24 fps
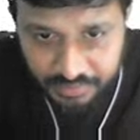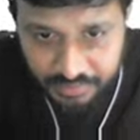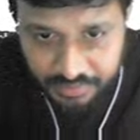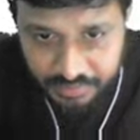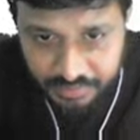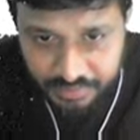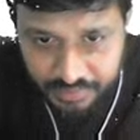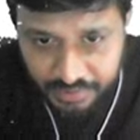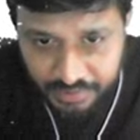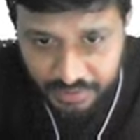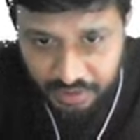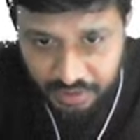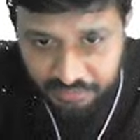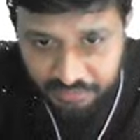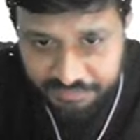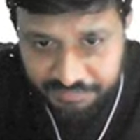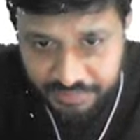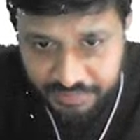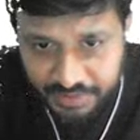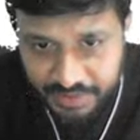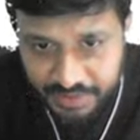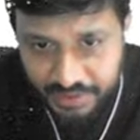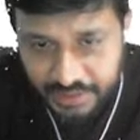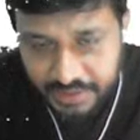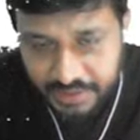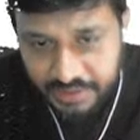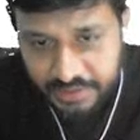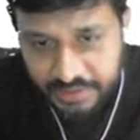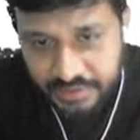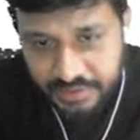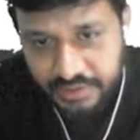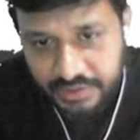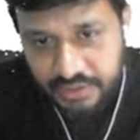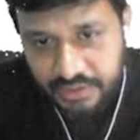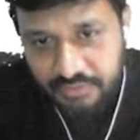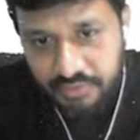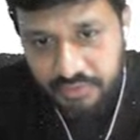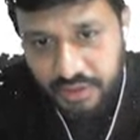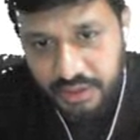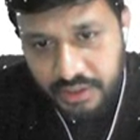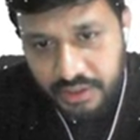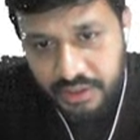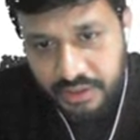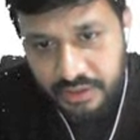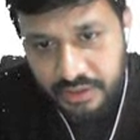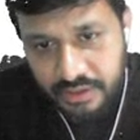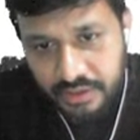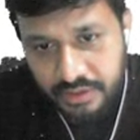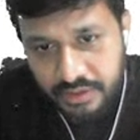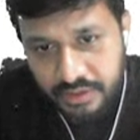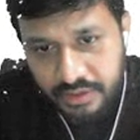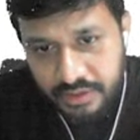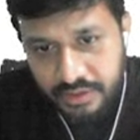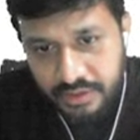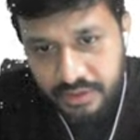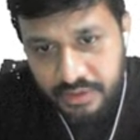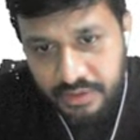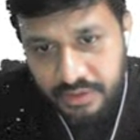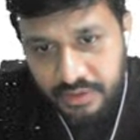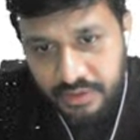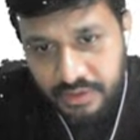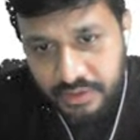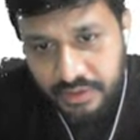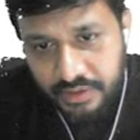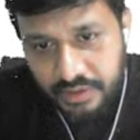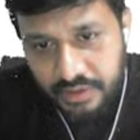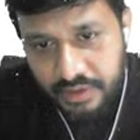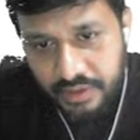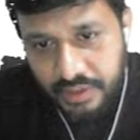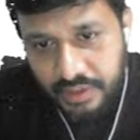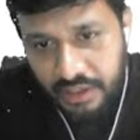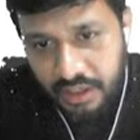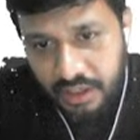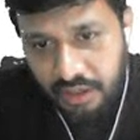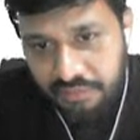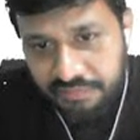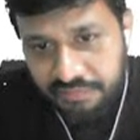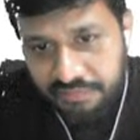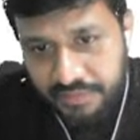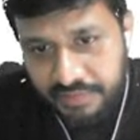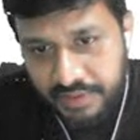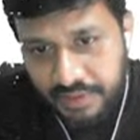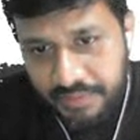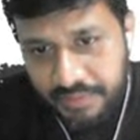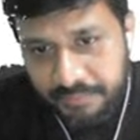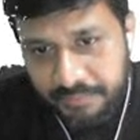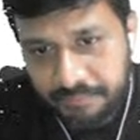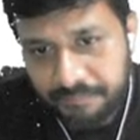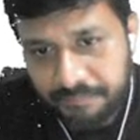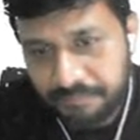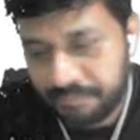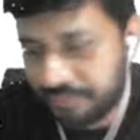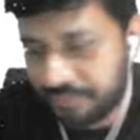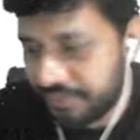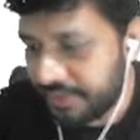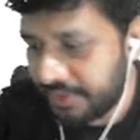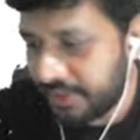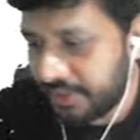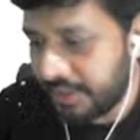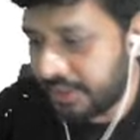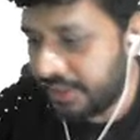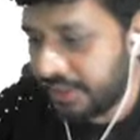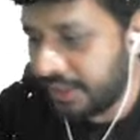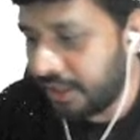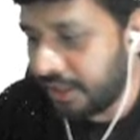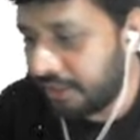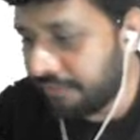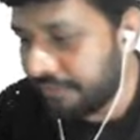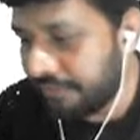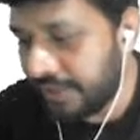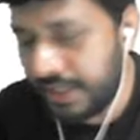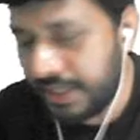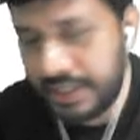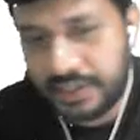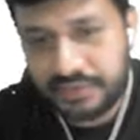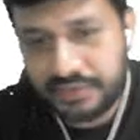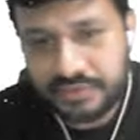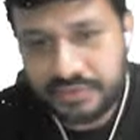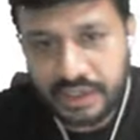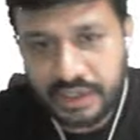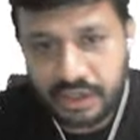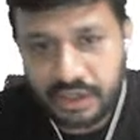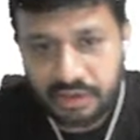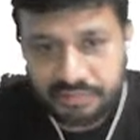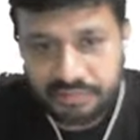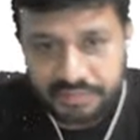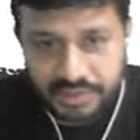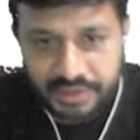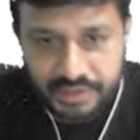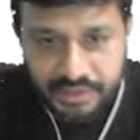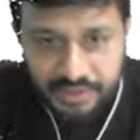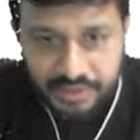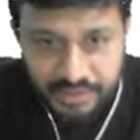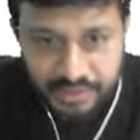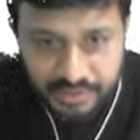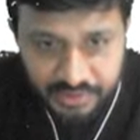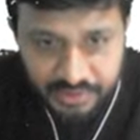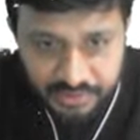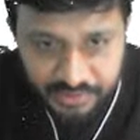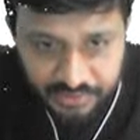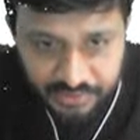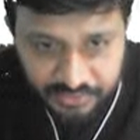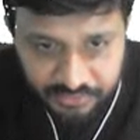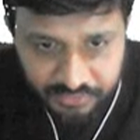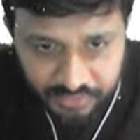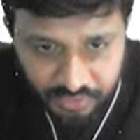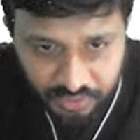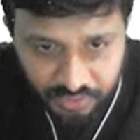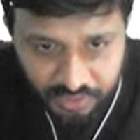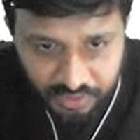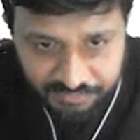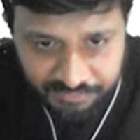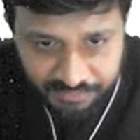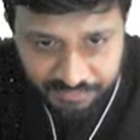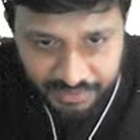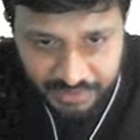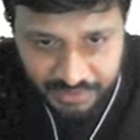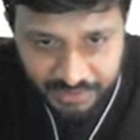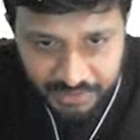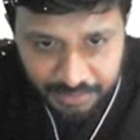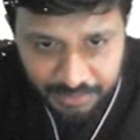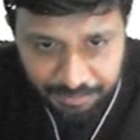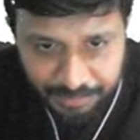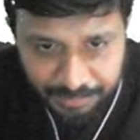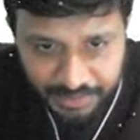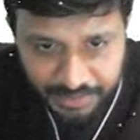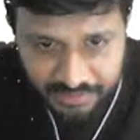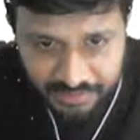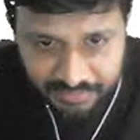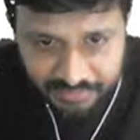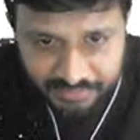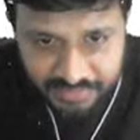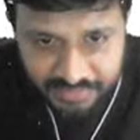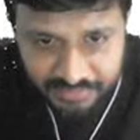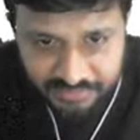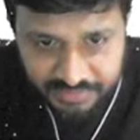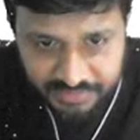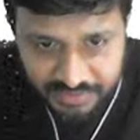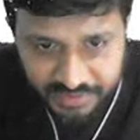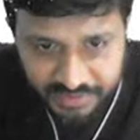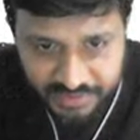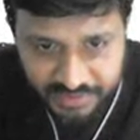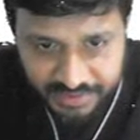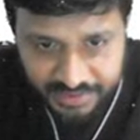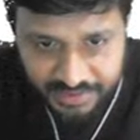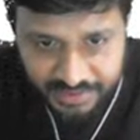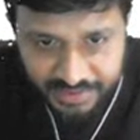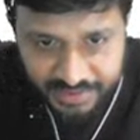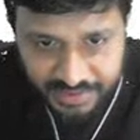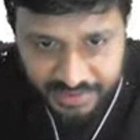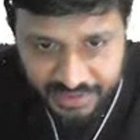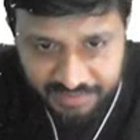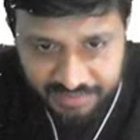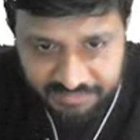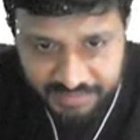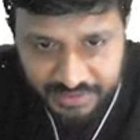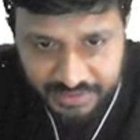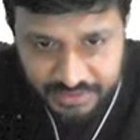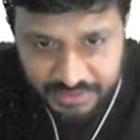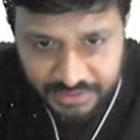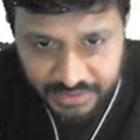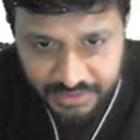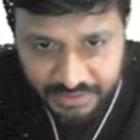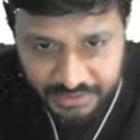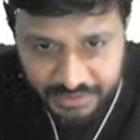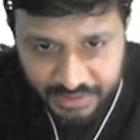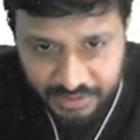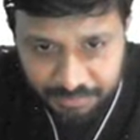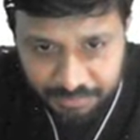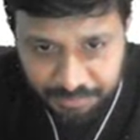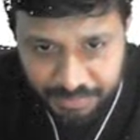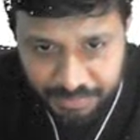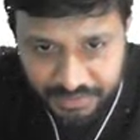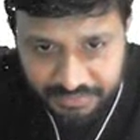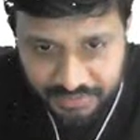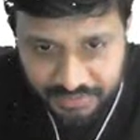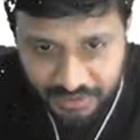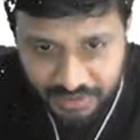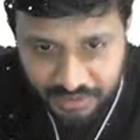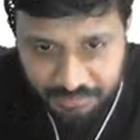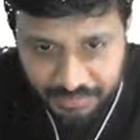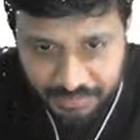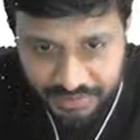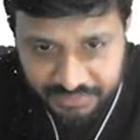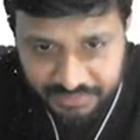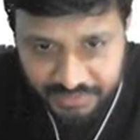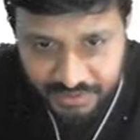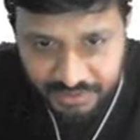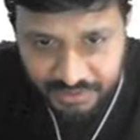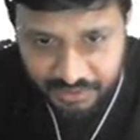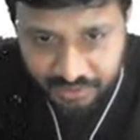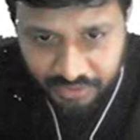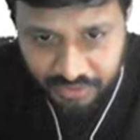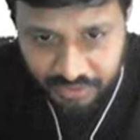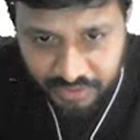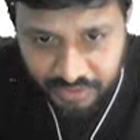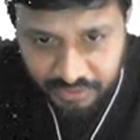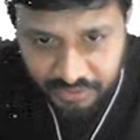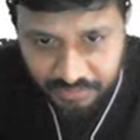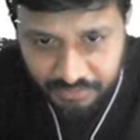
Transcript: Del of kn is what? Del of n. Del of kn is del of n. So if I replace this k with n plus or minus n naught.